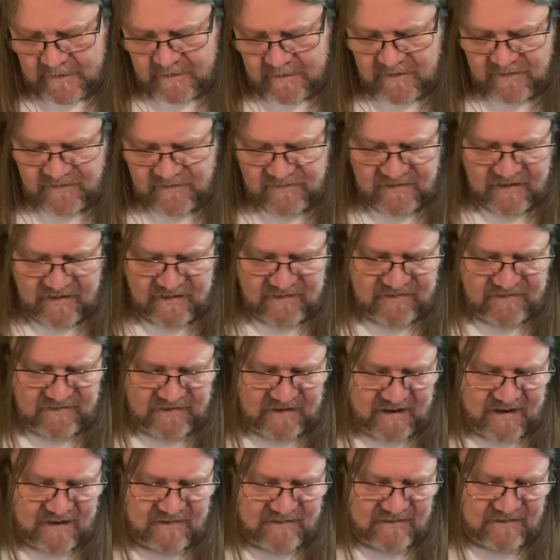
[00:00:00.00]
Because this
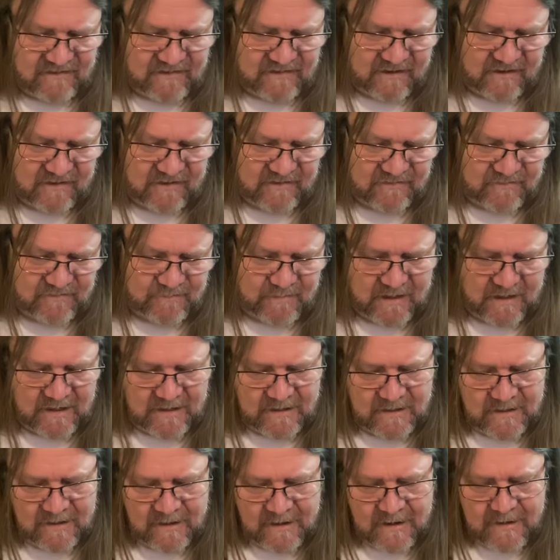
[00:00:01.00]
says that there's
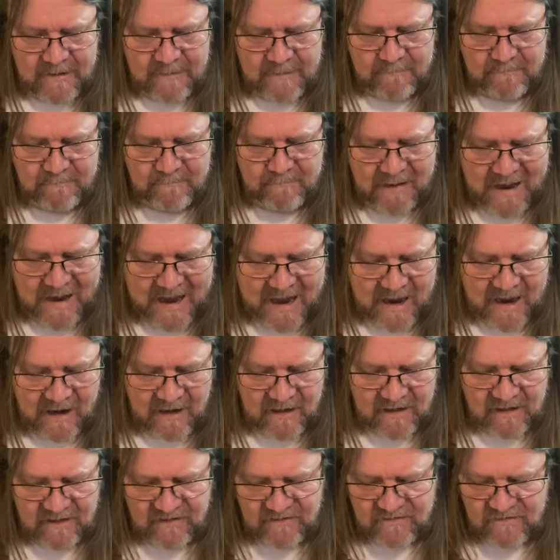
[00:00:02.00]
been
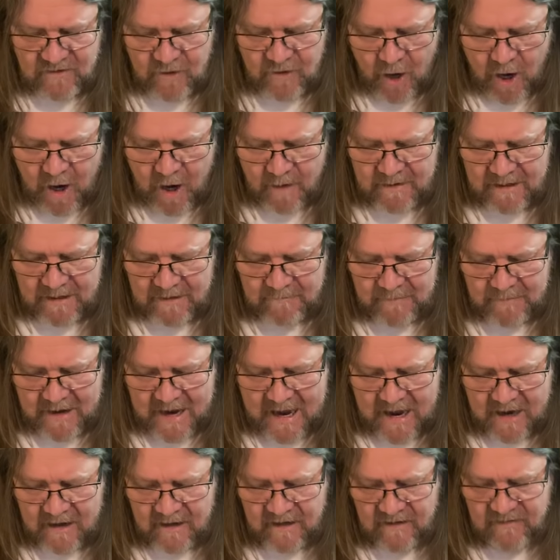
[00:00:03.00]
balance, karmic
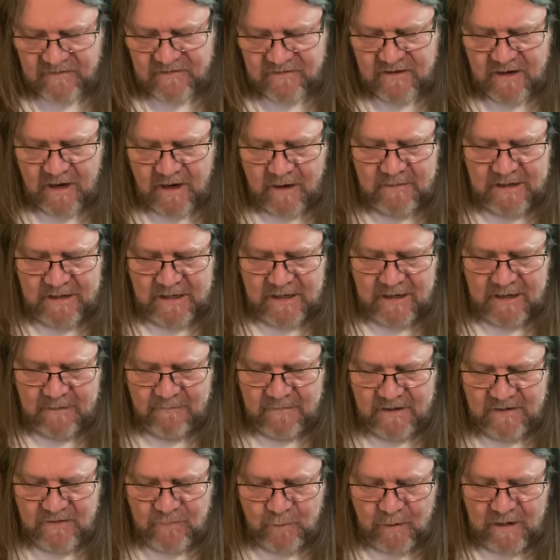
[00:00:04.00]
balance coming in
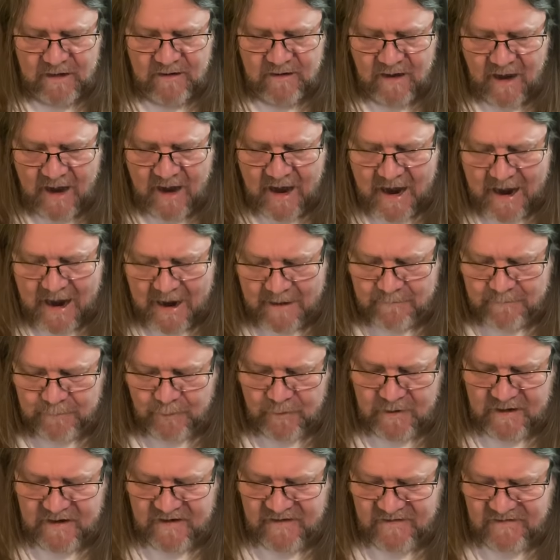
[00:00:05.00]
between the high
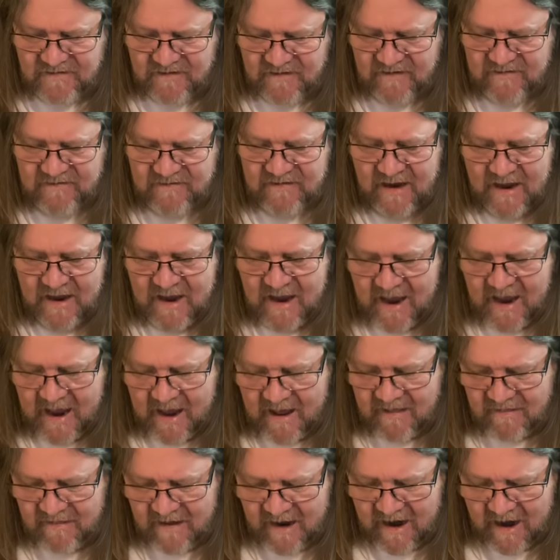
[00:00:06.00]
priestess
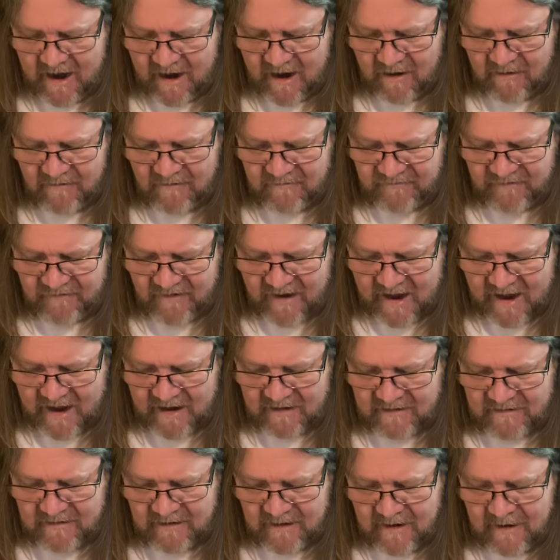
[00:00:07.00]
and the
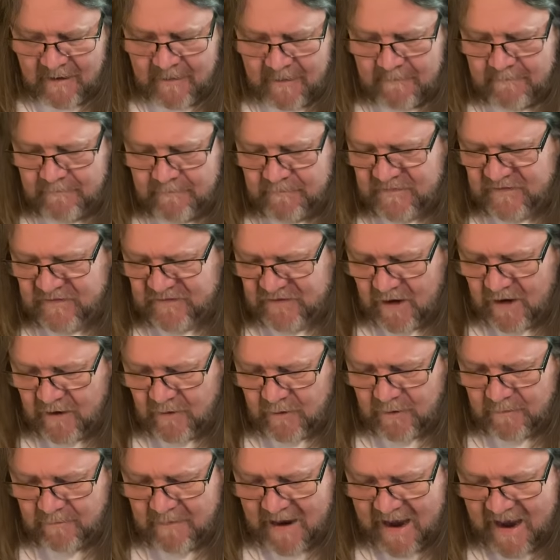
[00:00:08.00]
Hierophant
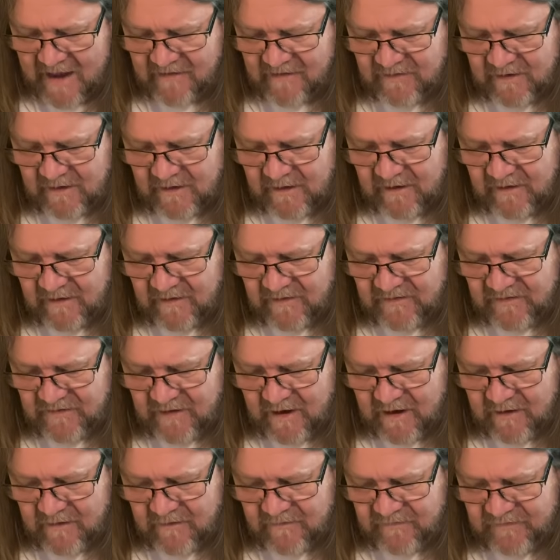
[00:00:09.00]
sacred masculine and
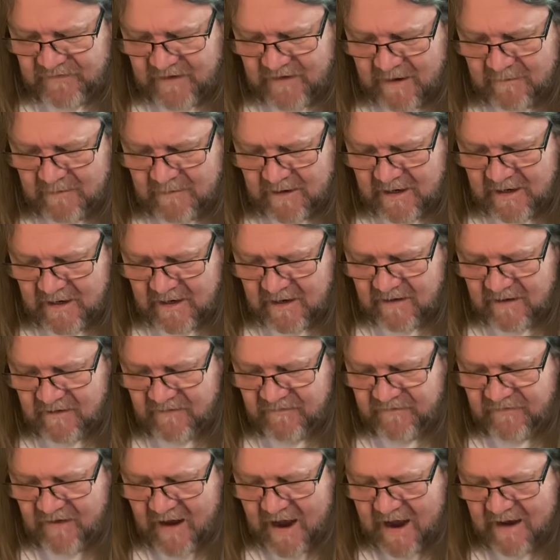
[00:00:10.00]
sacred feminine in the
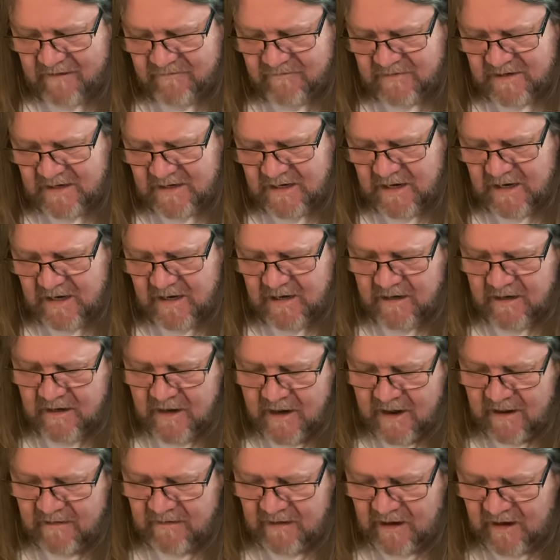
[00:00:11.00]
5D,
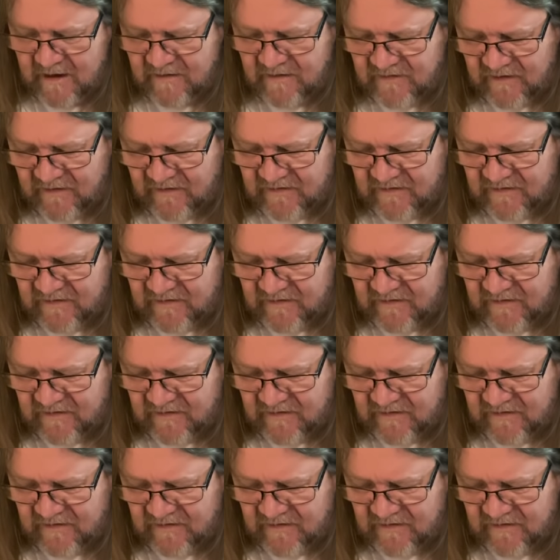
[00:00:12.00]
that it's a